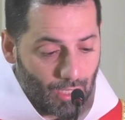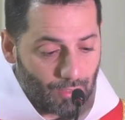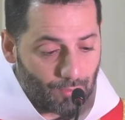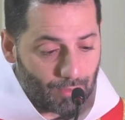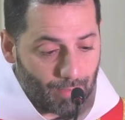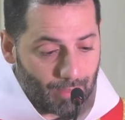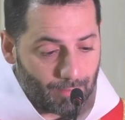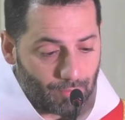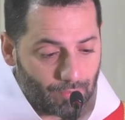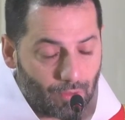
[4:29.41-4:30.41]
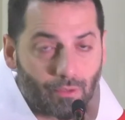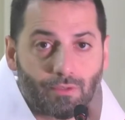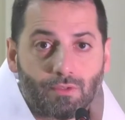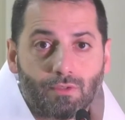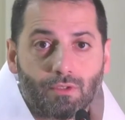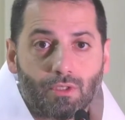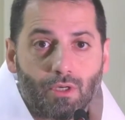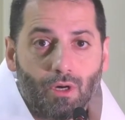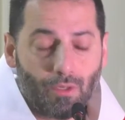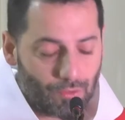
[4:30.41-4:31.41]
You remember, of course, the
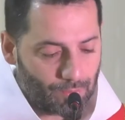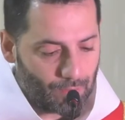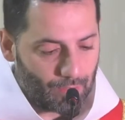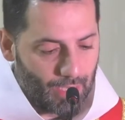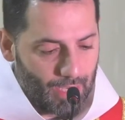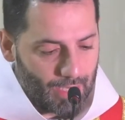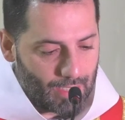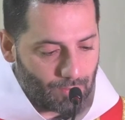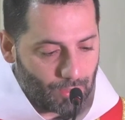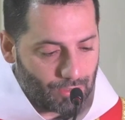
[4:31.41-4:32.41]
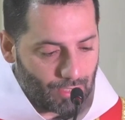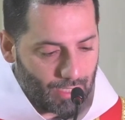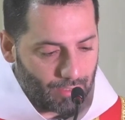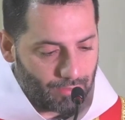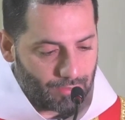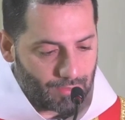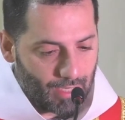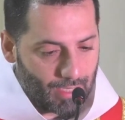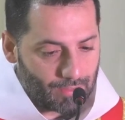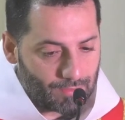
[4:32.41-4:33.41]
Gospel in which our Lord
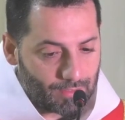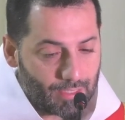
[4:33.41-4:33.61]
says,